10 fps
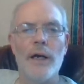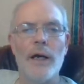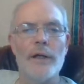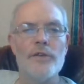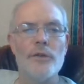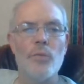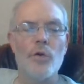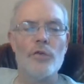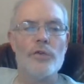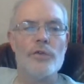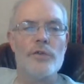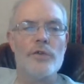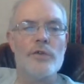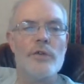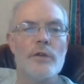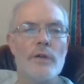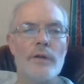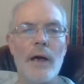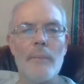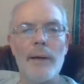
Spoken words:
and you want that